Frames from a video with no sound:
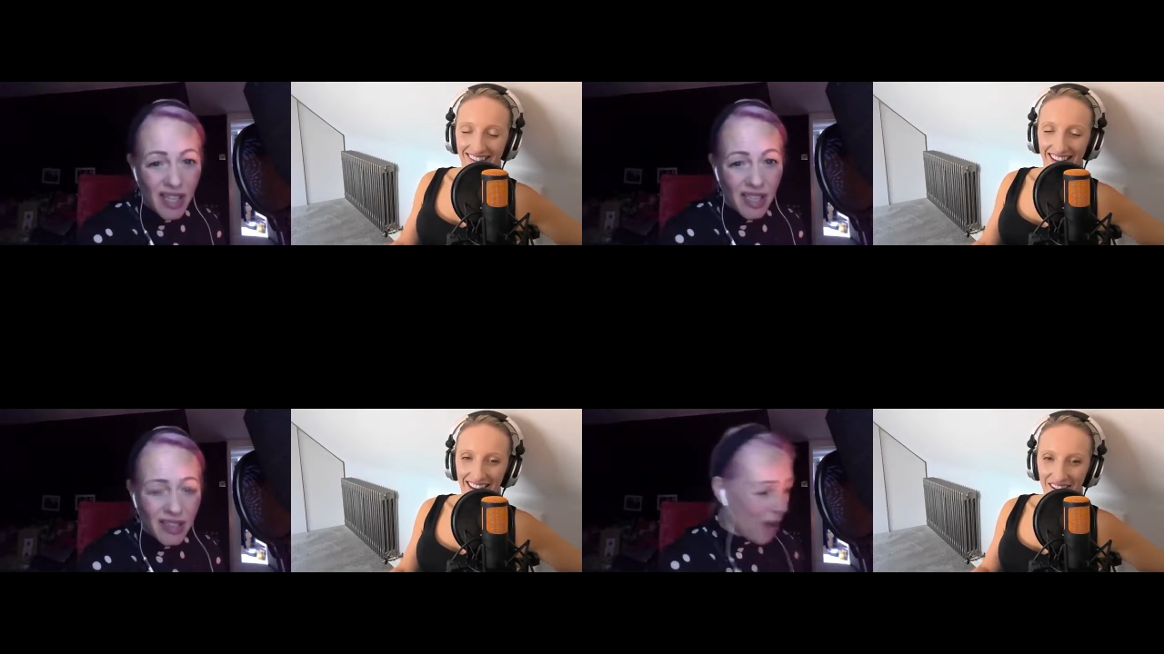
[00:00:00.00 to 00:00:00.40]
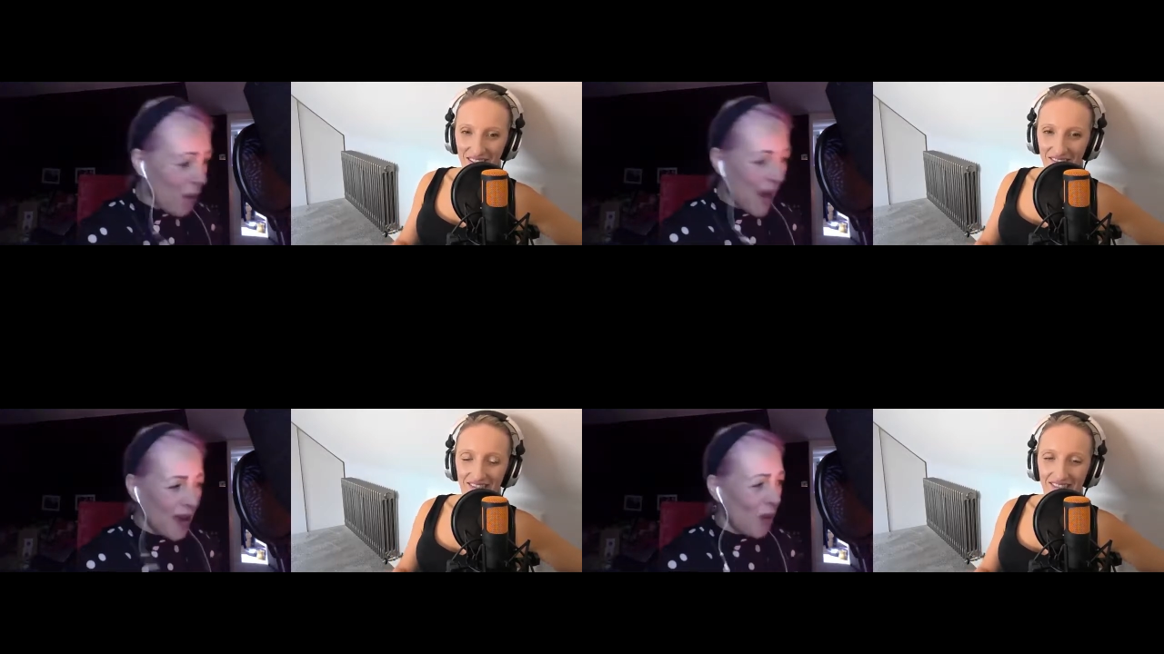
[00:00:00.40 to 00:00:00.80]
Speaker 1: Yeah. They'll
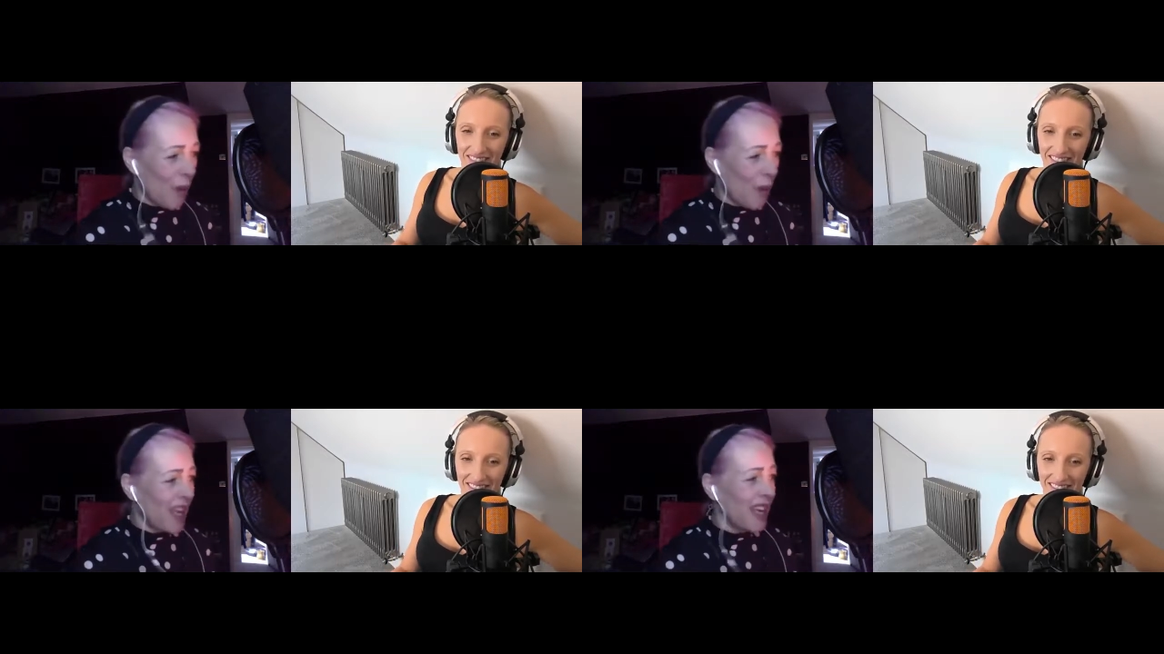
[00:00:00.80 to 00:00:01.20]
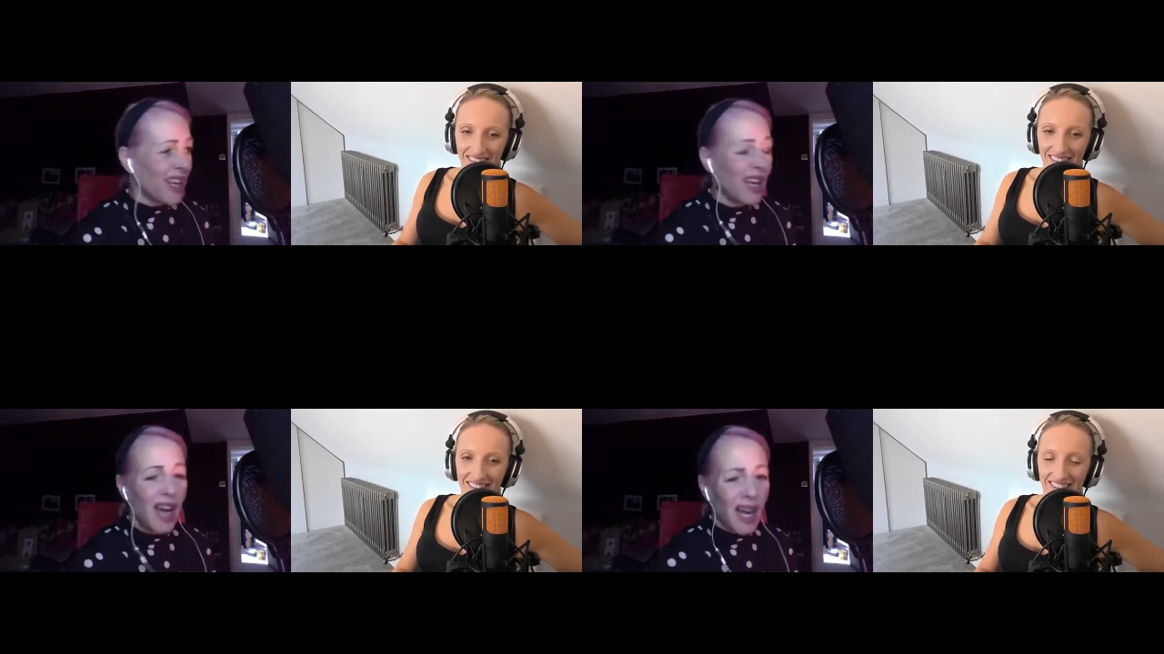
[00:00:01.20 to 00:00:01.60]
wait a week,
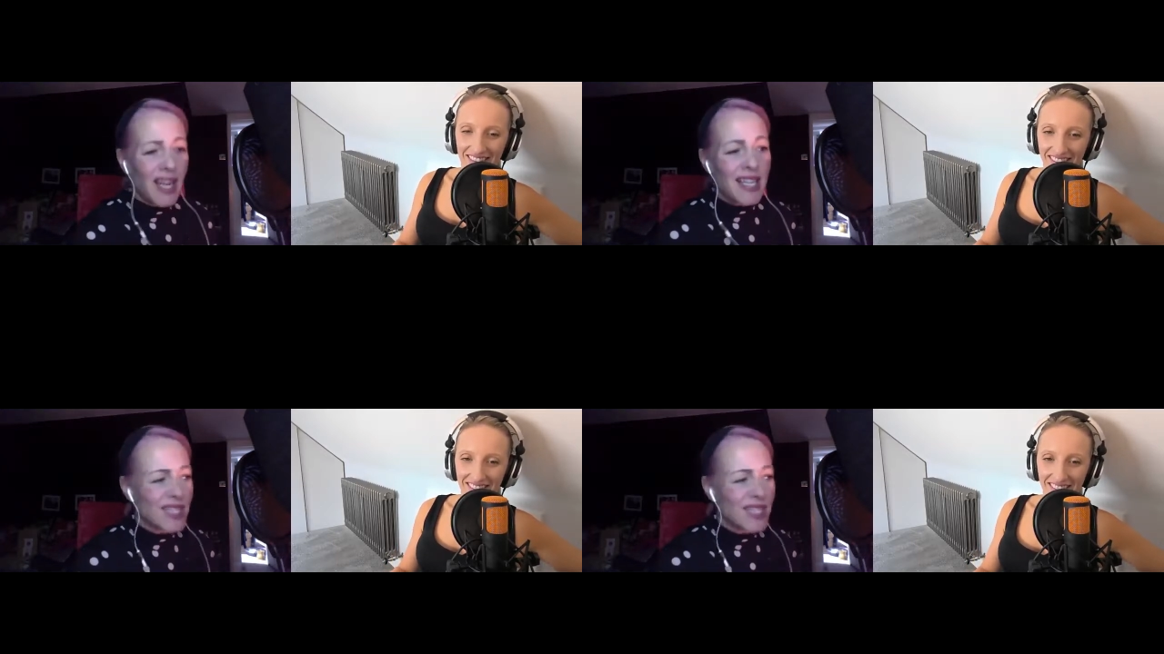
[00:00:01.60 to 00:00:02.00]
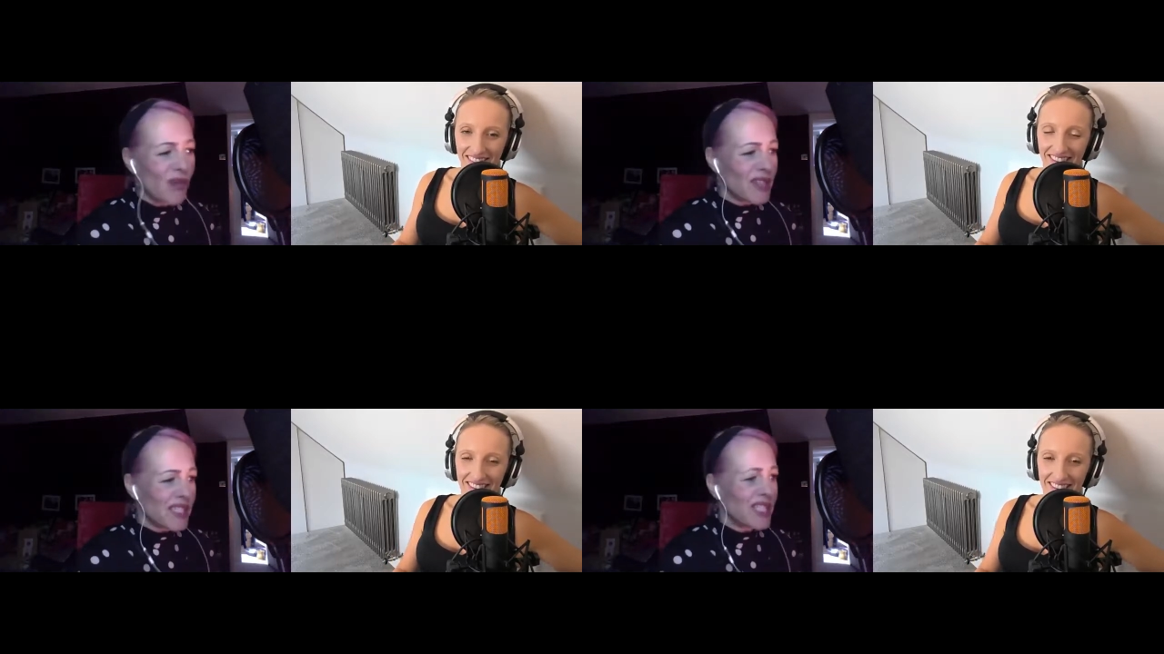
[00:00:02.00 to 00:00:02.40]
unless it's
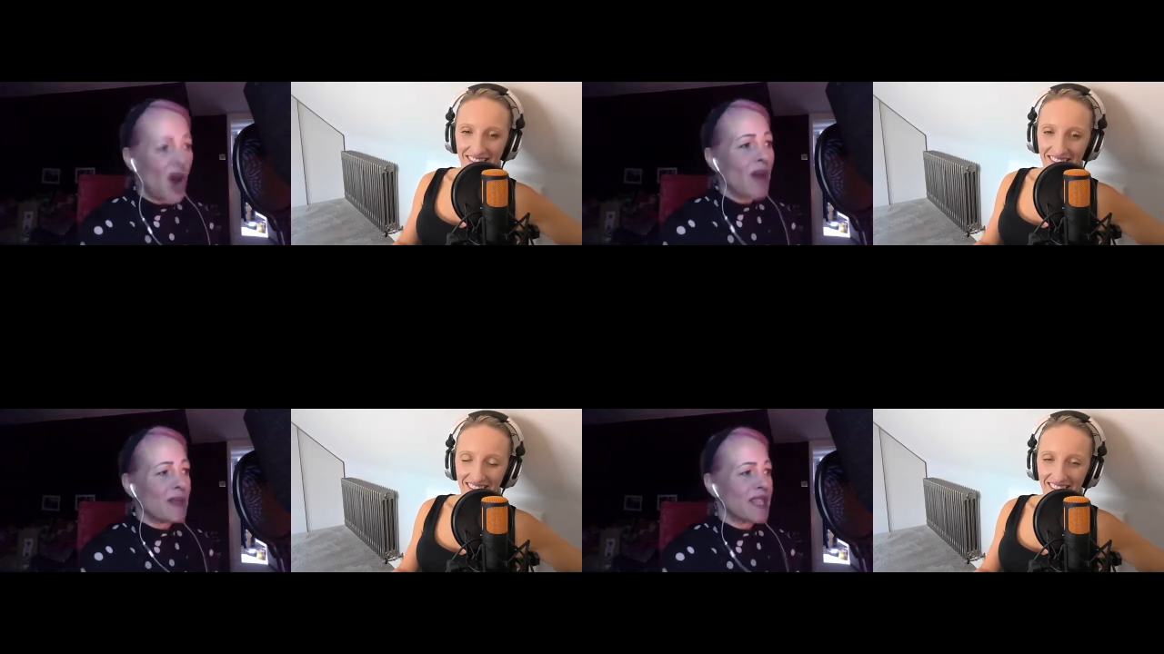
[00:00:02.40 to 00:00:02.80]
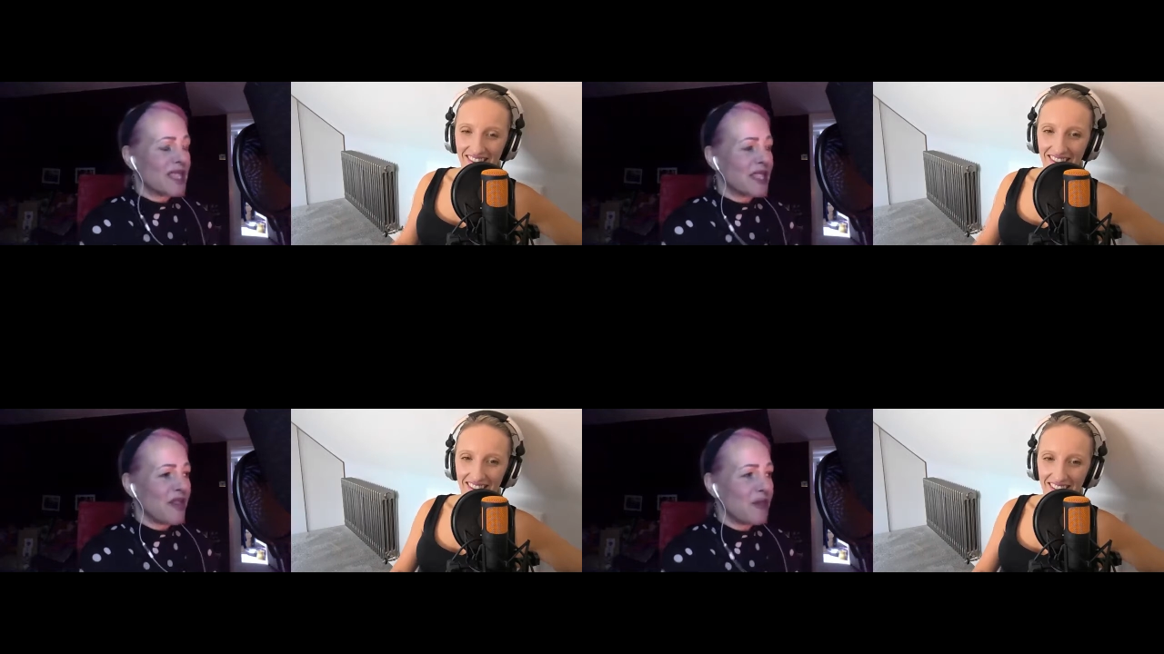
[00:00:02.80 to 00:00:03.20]
obviously time
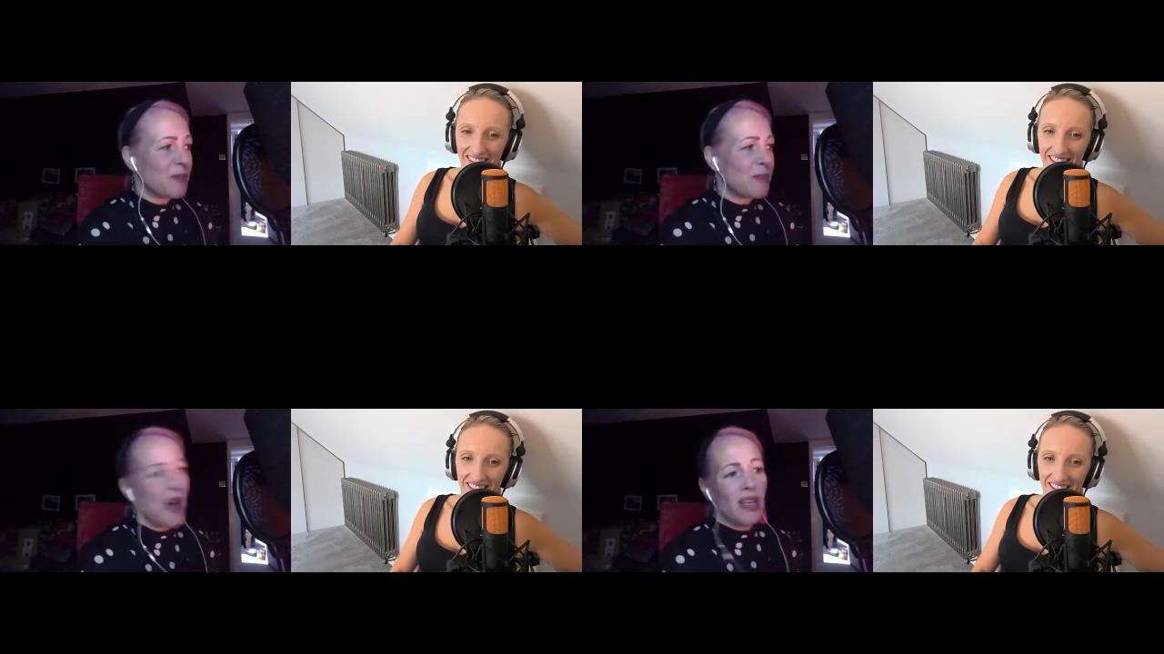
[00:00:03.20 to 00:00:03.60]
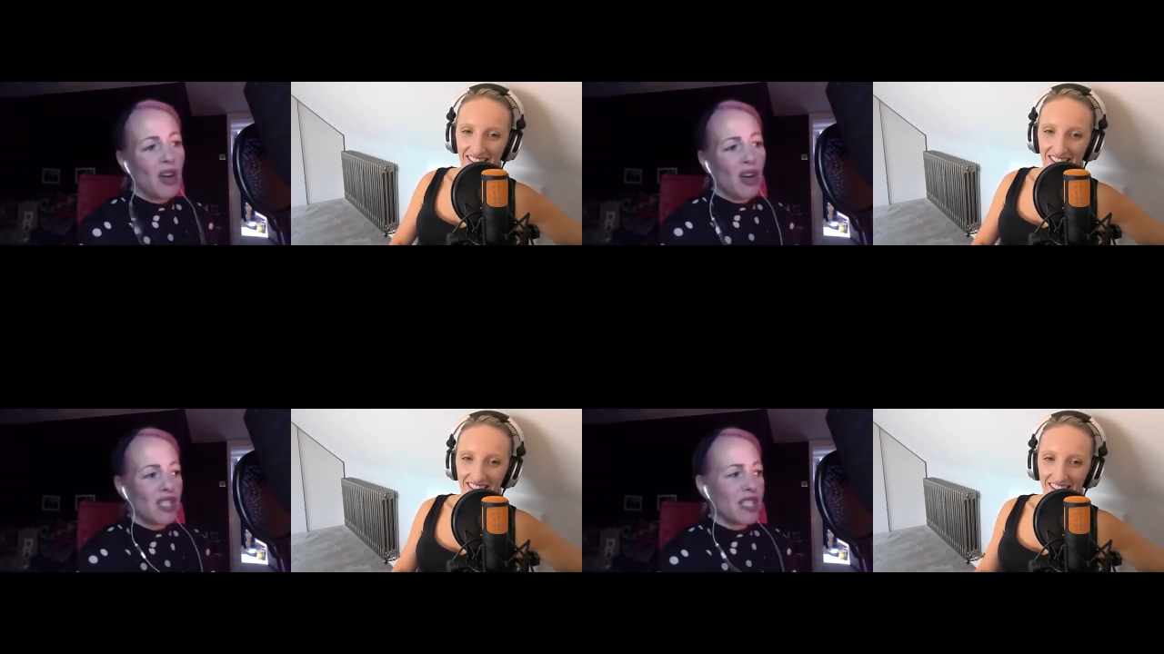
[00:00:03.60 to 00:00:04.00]
sensitive, which by and
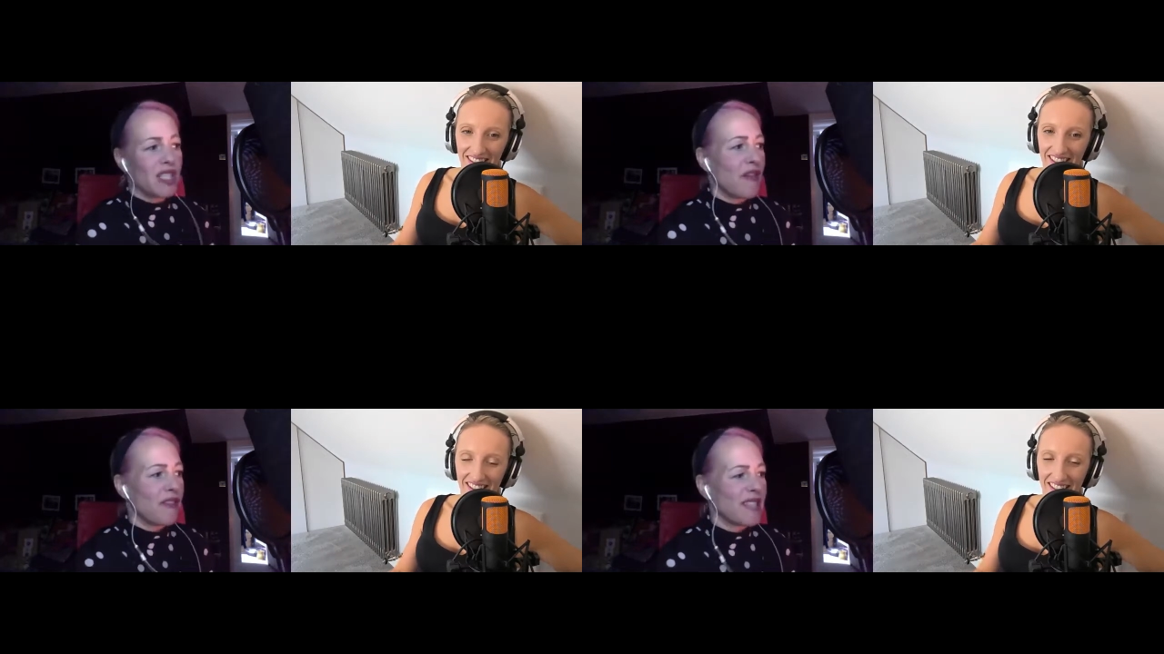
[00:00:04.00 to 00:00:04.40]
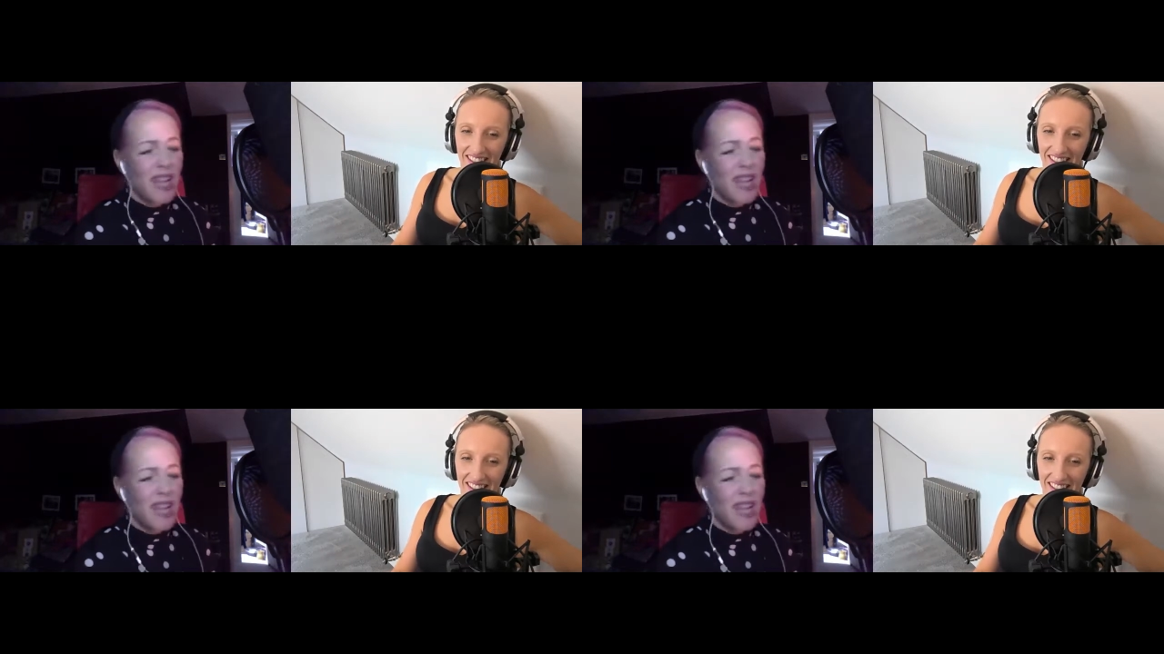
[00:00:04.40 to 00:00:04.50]
large it never is.